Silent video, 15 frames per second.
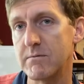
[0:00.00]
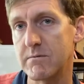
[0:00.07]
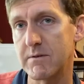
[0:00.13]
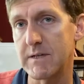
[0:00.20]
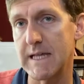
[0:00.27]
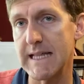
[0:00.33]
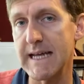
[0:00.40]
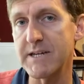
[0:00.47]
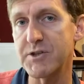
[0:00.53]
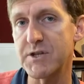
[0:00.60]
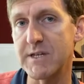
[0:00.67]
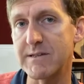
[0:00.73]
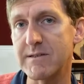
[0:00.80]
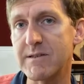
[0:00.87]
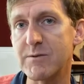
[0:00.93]

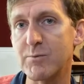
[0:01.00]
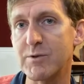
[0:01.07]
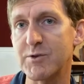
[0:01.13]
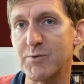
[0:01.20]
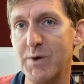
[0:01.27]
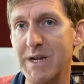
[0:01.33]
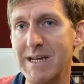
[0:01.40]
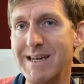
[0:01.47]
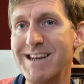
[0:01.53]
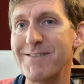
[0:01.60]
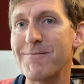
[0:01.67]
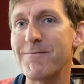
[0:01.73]
Galatians, was written in